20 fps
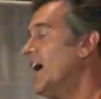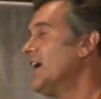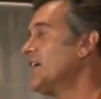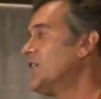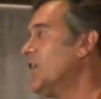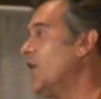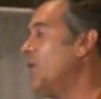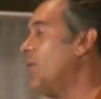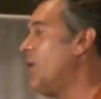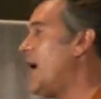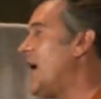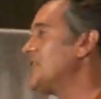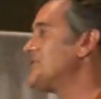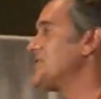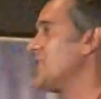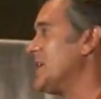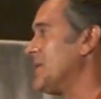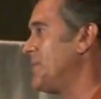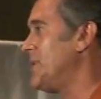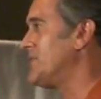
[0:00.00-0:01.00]
Uh, go
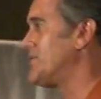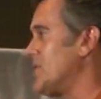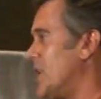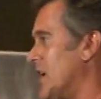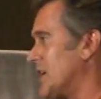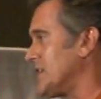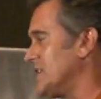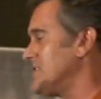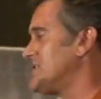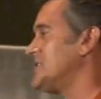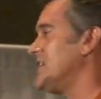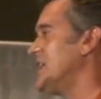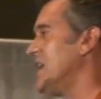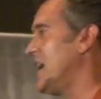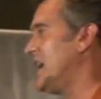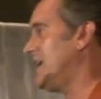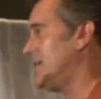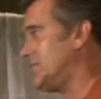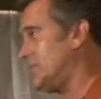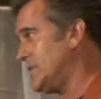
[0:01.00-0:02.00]
watch Army of Darkness
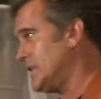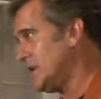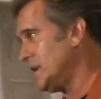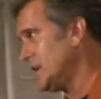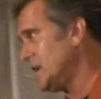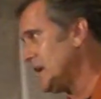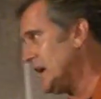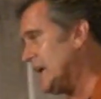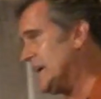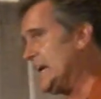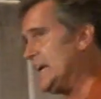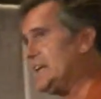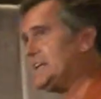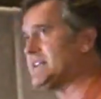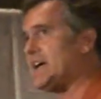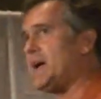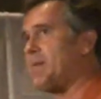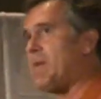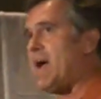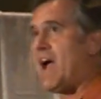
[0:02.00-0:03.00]
tonight, and
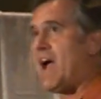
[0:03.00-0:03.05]
anytime